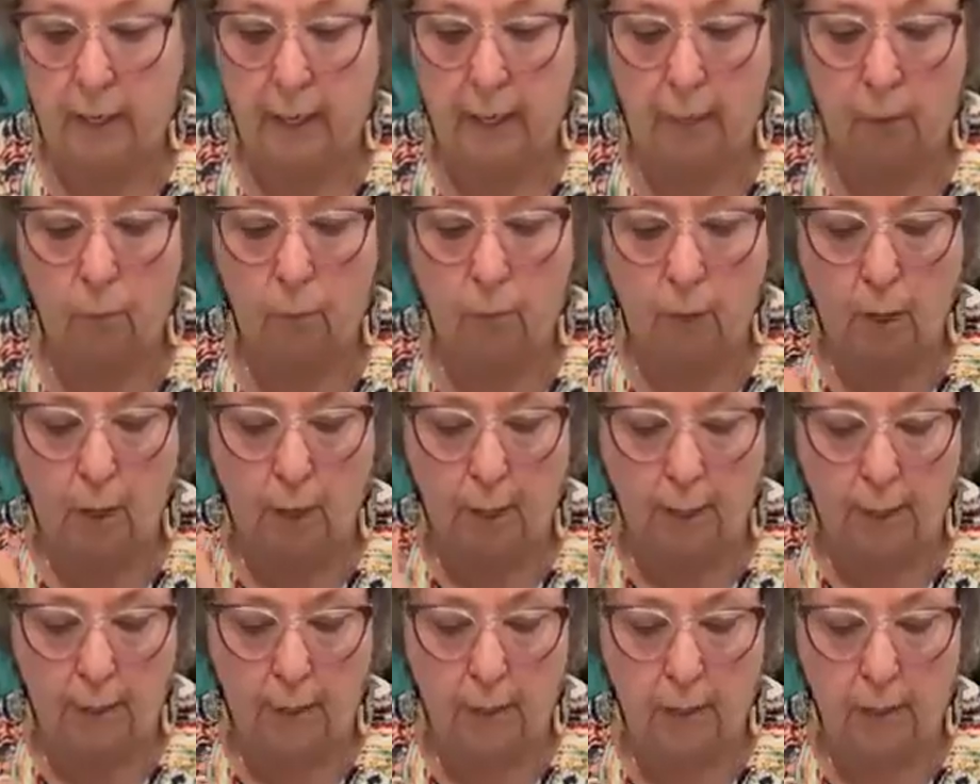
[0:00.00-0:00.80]

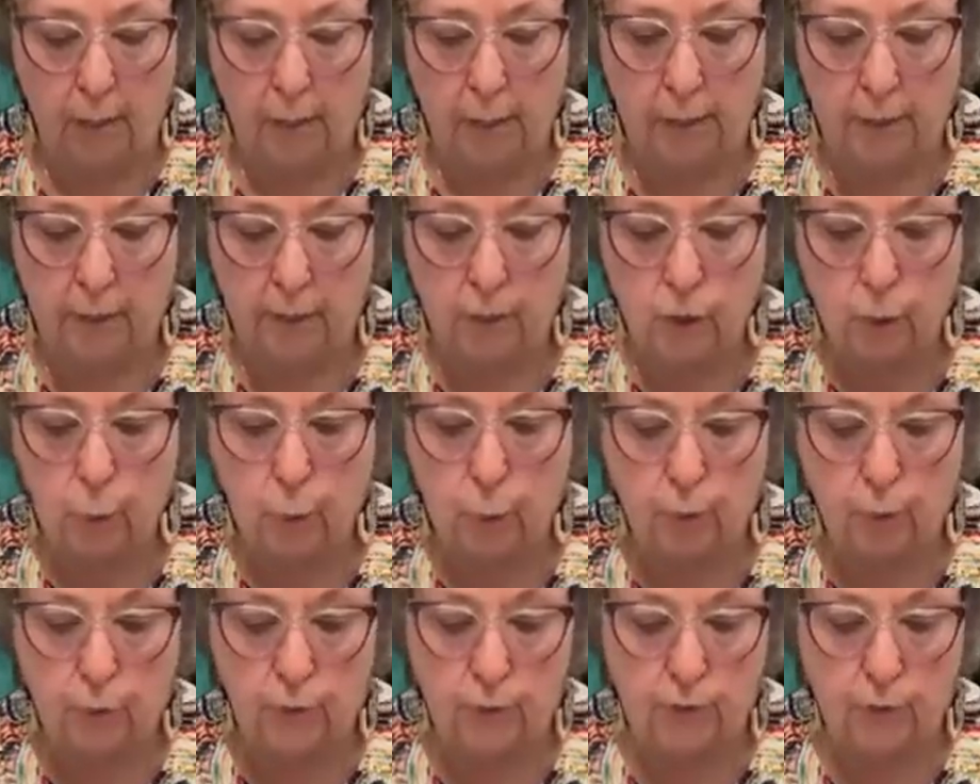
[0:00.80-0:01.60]
I can
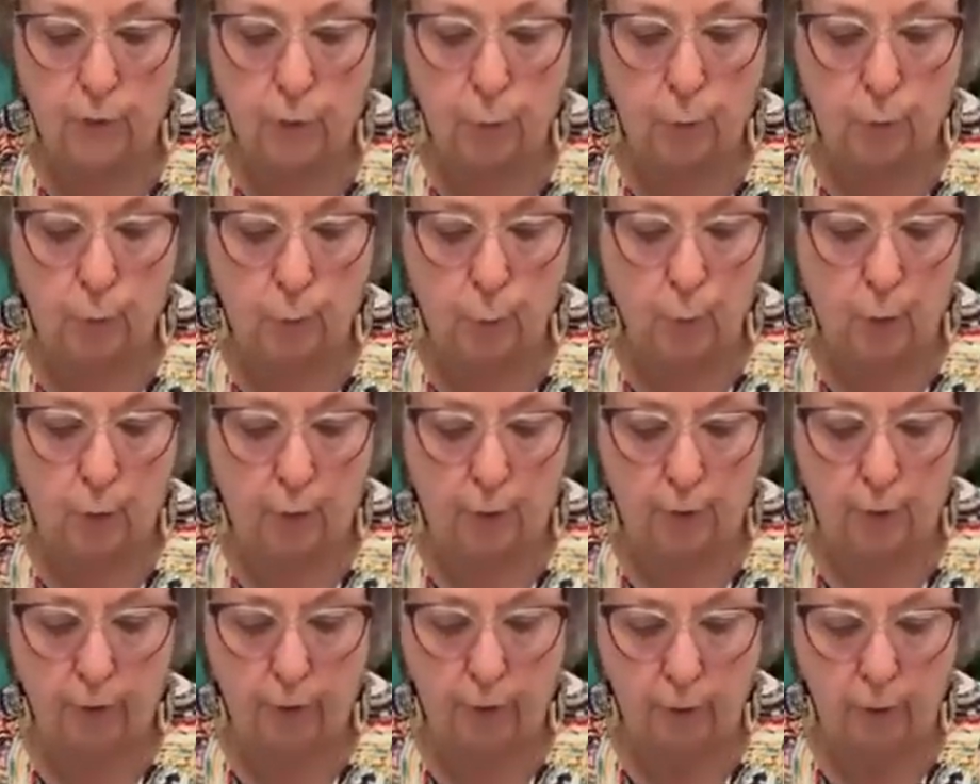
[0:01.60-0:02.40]
squirt this with
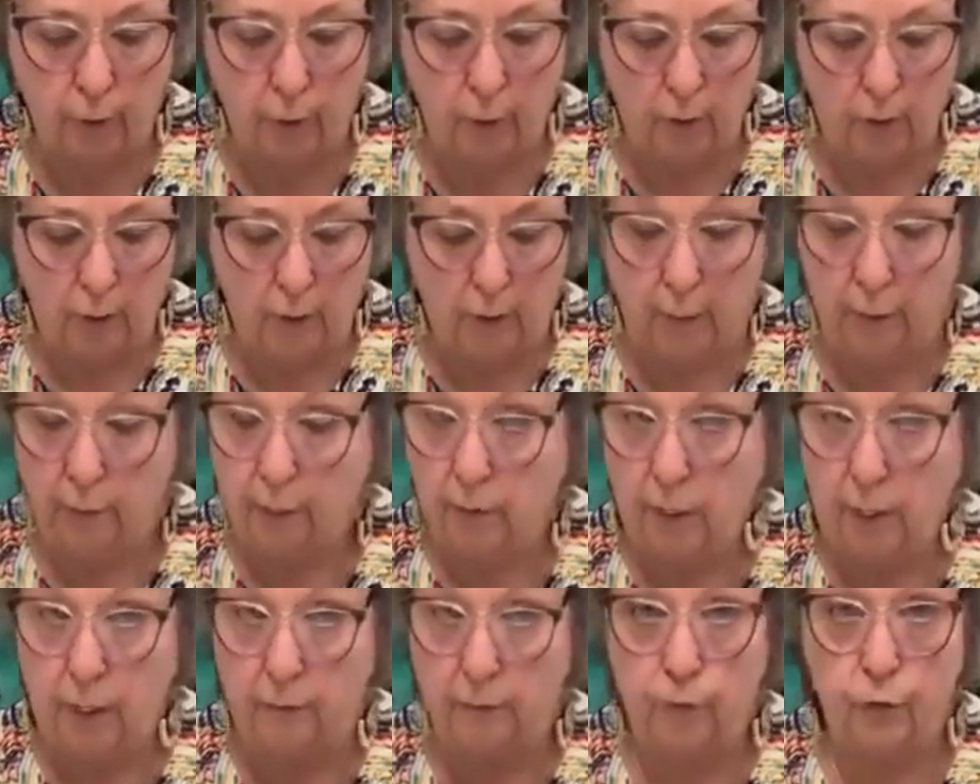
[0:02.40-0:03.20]
water
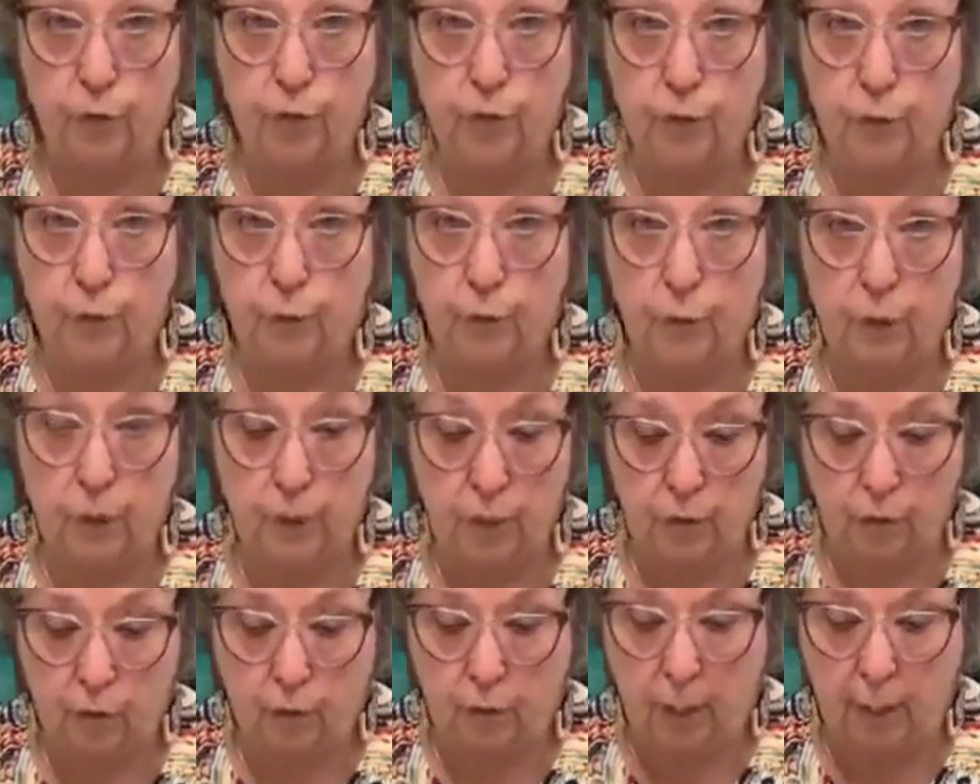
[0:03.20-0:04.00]
even after it's
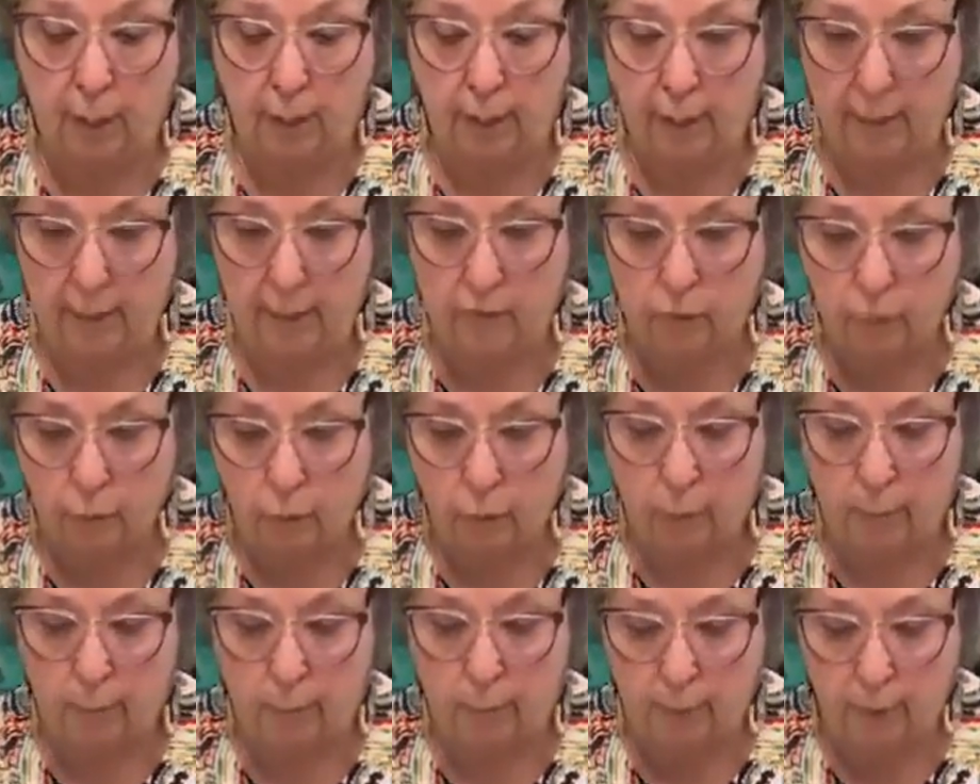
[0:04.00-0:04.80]
fully dry and
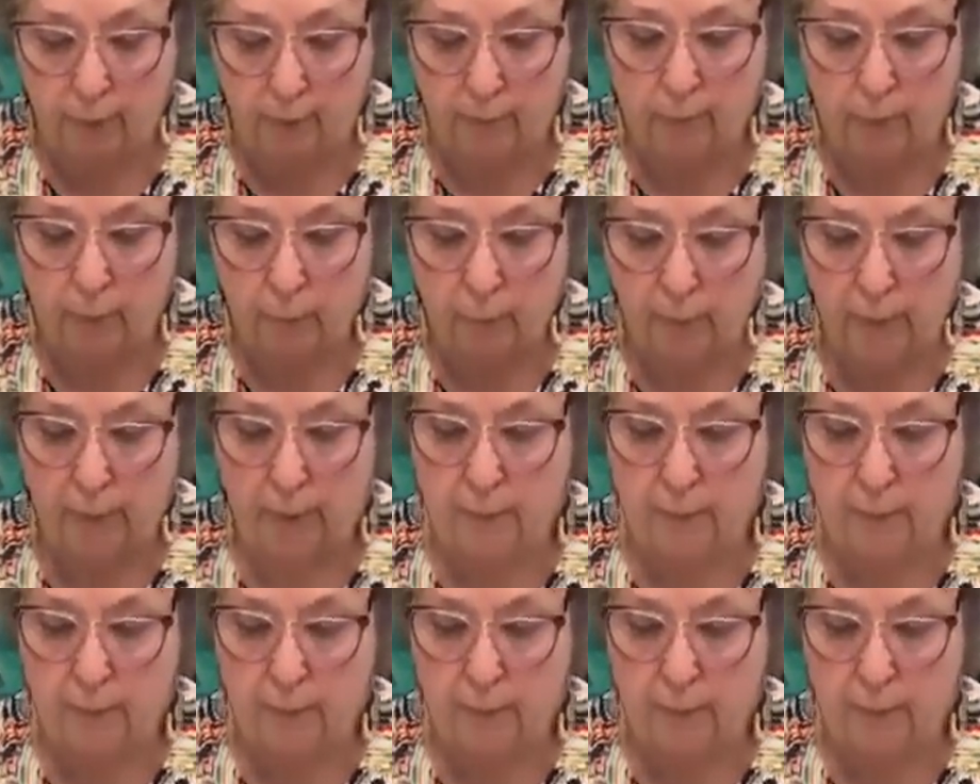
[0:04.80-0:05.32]
scrape off the